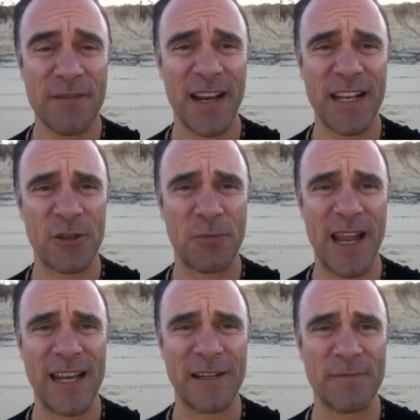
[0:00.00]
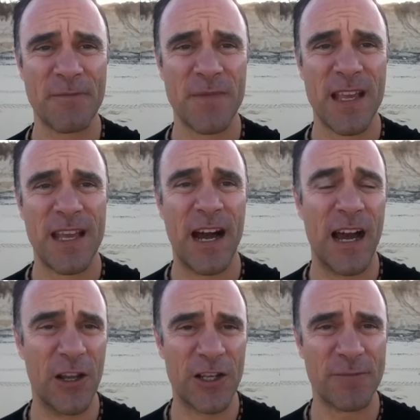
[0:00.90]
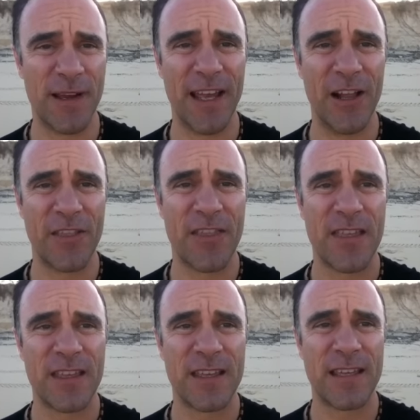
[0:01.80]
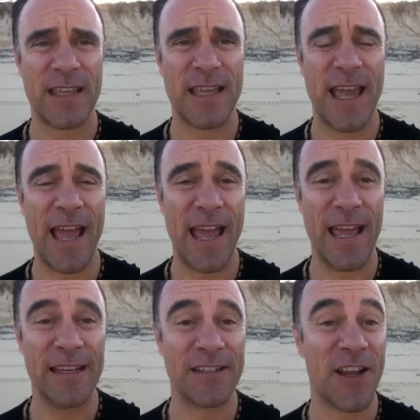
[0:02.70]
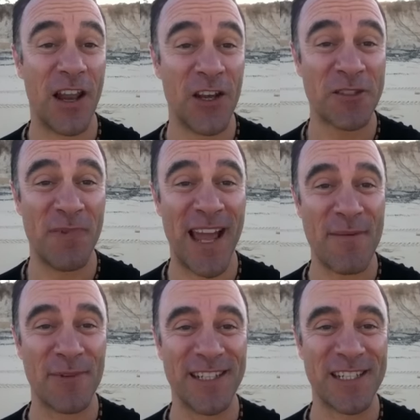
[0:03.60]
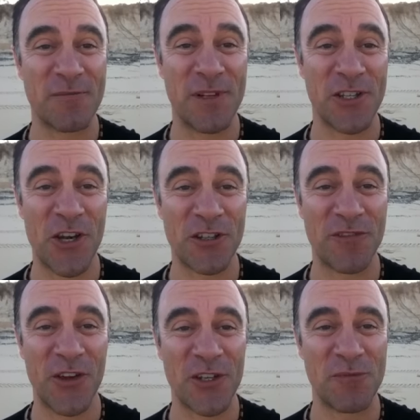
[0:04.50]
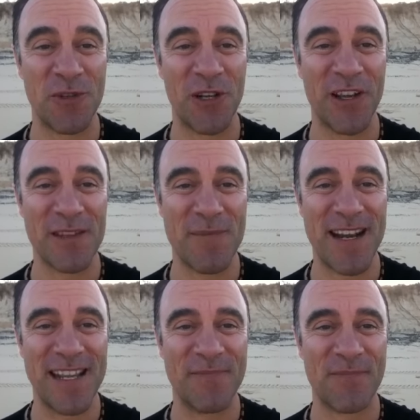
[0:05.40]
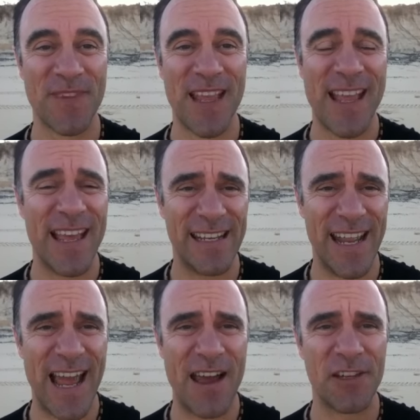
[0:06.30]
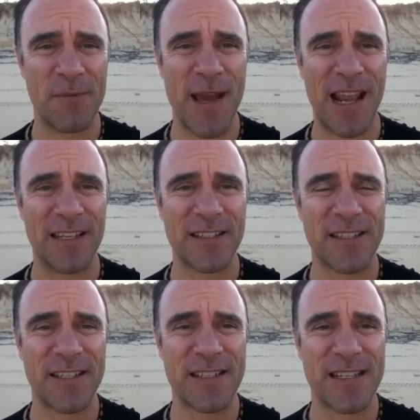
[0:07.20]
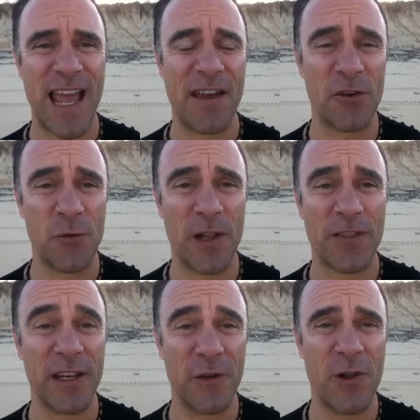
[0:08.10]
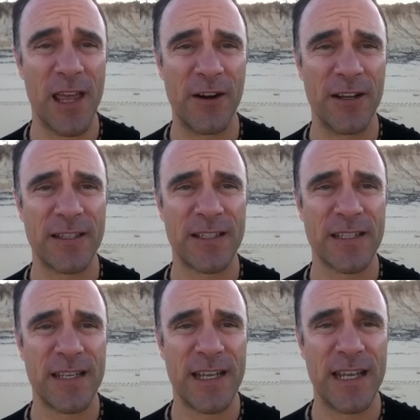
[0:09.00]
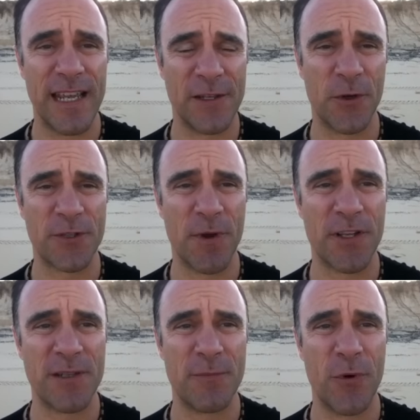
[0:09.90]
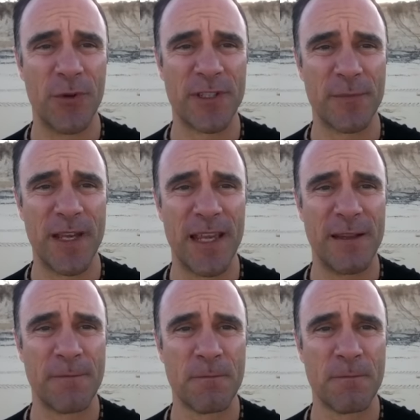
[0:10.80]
financial planning, I lost my health and I lost my happiness because I was focused purely on the money. Now having a balance, having wealth in all areas is what's most important to me.